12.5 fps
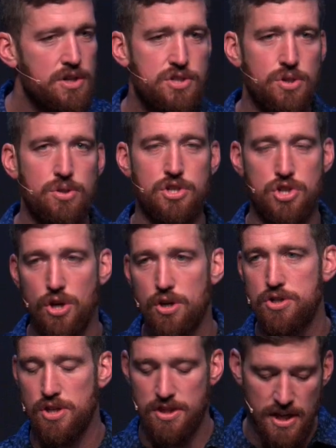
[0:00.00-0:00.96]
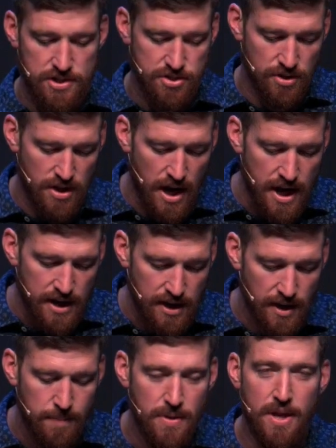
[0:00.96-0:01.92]
to the church in
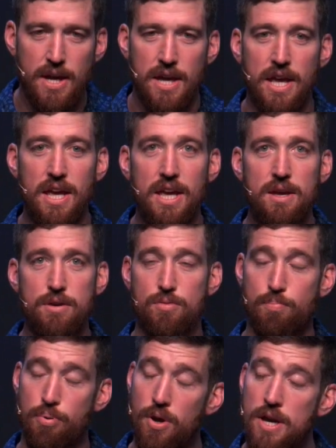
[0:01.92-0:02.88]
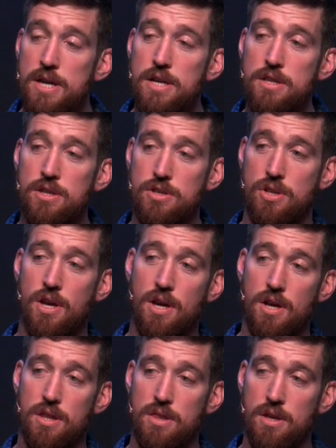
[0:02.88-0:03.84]
Thessalonica. He planted the,
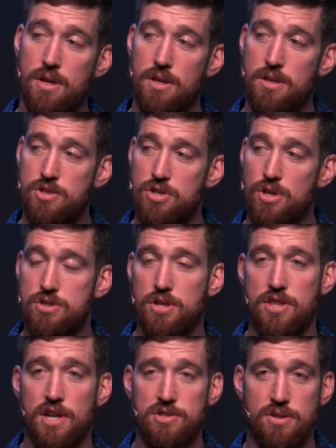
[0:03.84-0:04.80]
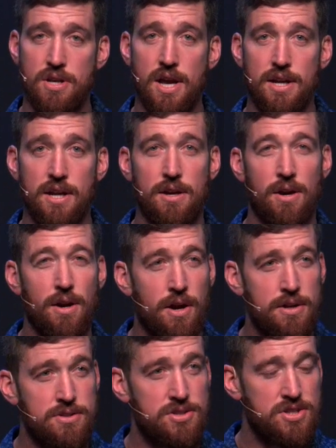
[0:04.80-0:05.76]
uh, the, the, church in Thessalonica on,
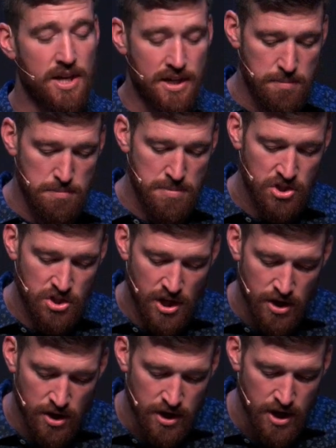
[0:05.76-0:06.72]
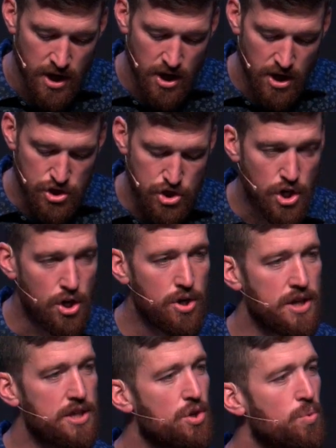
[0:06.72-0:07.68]
on, his second missionary
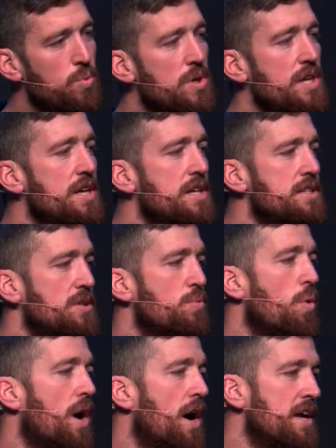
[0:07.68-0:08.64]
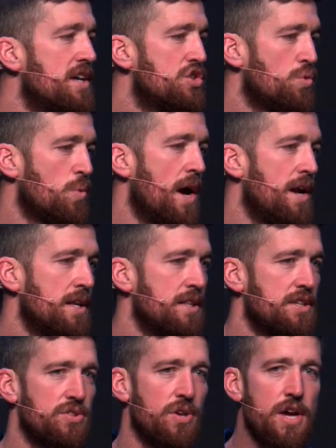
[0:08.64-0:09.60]
journey. The reason why he's writing
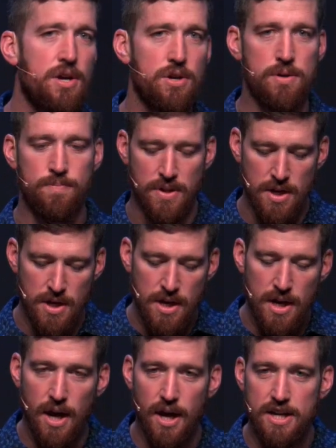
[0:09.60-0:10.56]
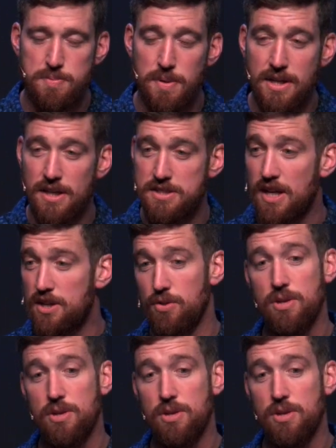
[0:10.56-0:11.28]
this letter uh, is because he had to